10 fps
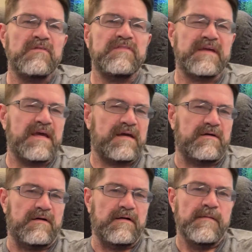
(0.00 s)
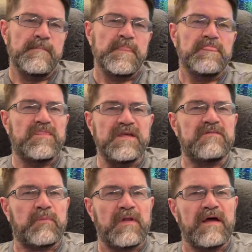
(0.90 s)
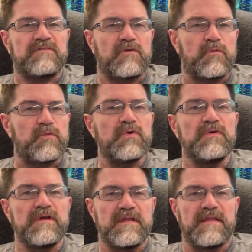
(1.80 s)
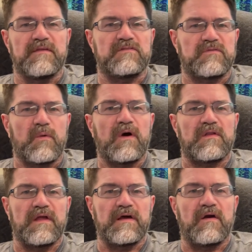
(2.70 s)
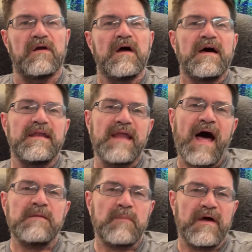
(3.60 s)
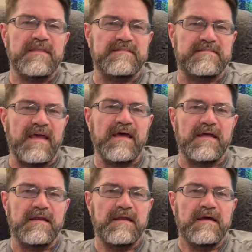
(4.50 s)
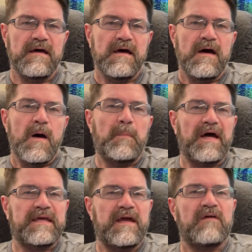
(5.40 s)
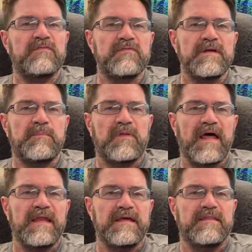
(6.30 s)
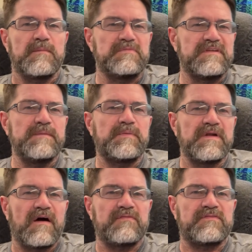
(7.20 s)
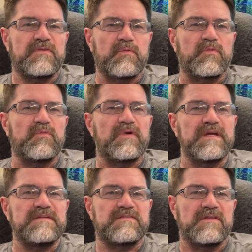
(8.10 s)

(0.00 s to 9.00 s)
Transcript: the kicker. These plants are rooted in the soil later, not by the sand, by carefully planting them deep enough to reach the